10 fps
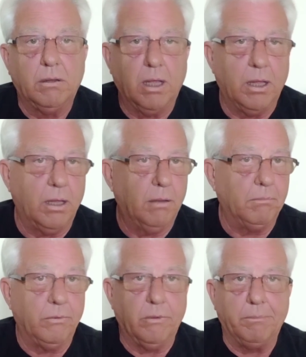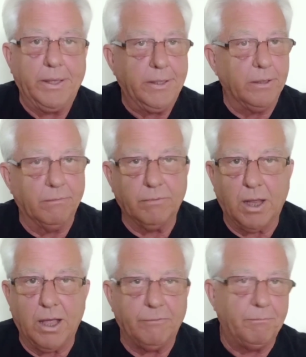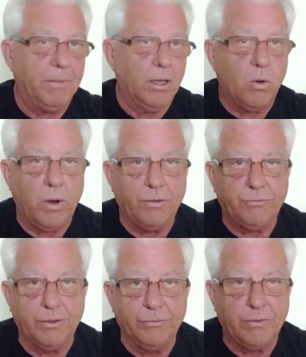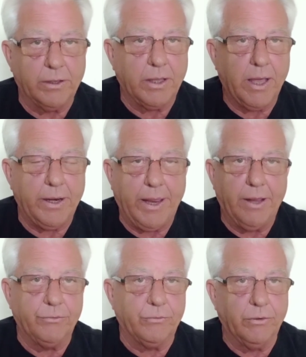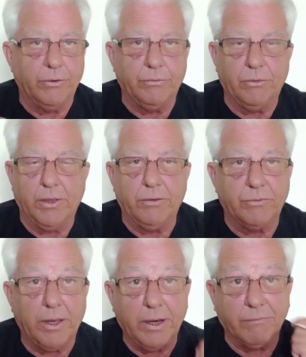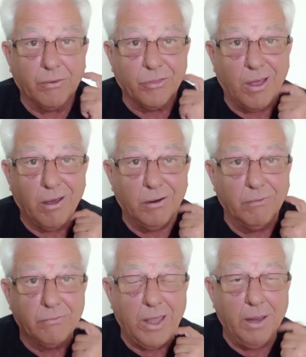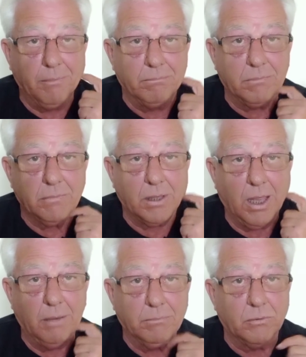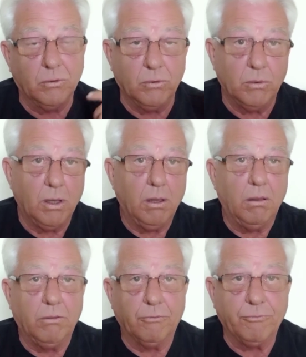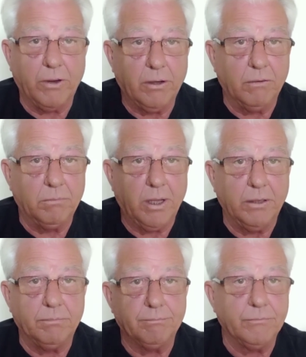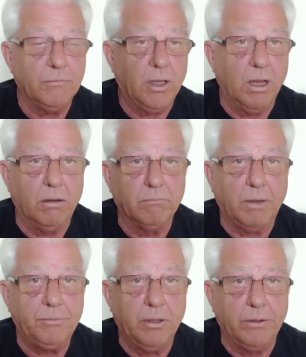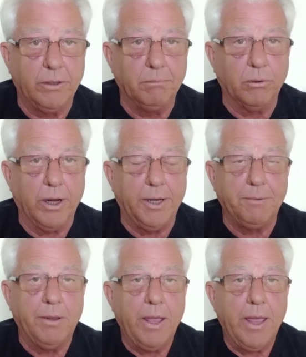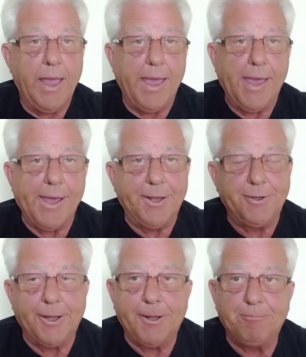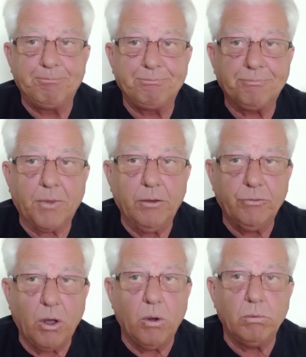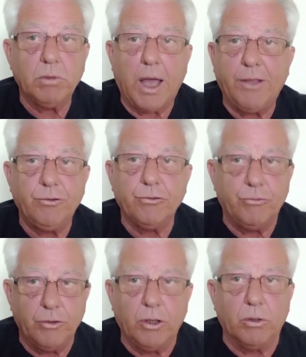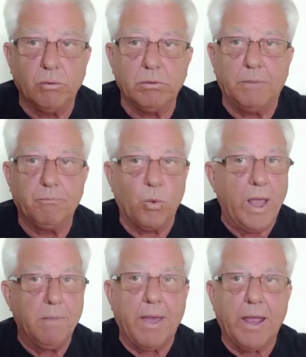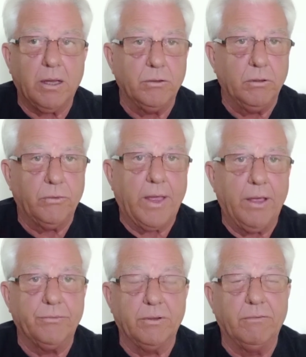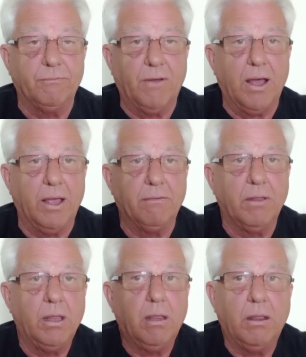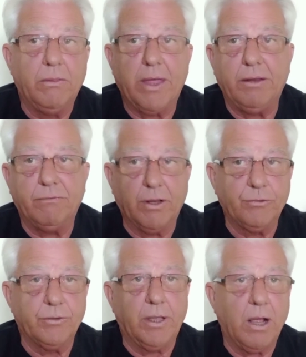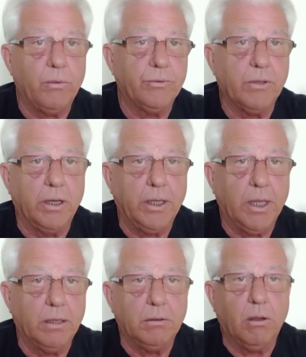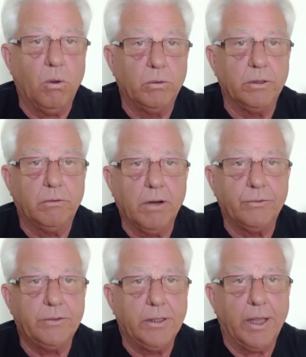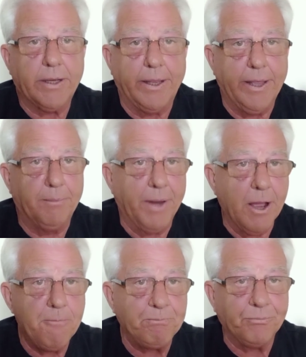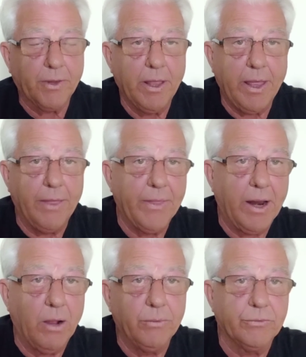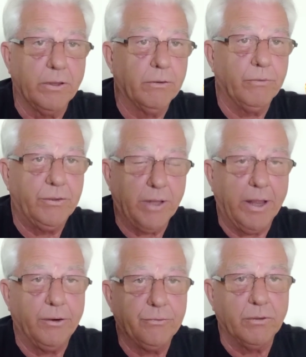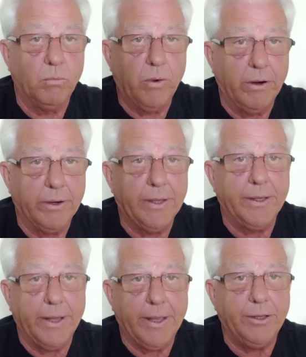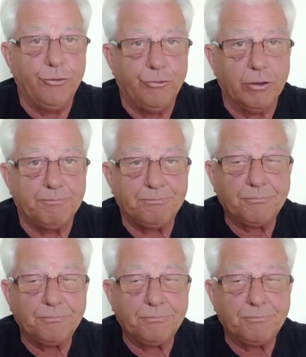the meaning of life, big questions that got answered, things that I never thought of came to the front of my, reptilian brain. And so I just knew way back in 2005 that eventually I was going to get old and crusty like I am now, and that I was going to retire somewhere in Asia.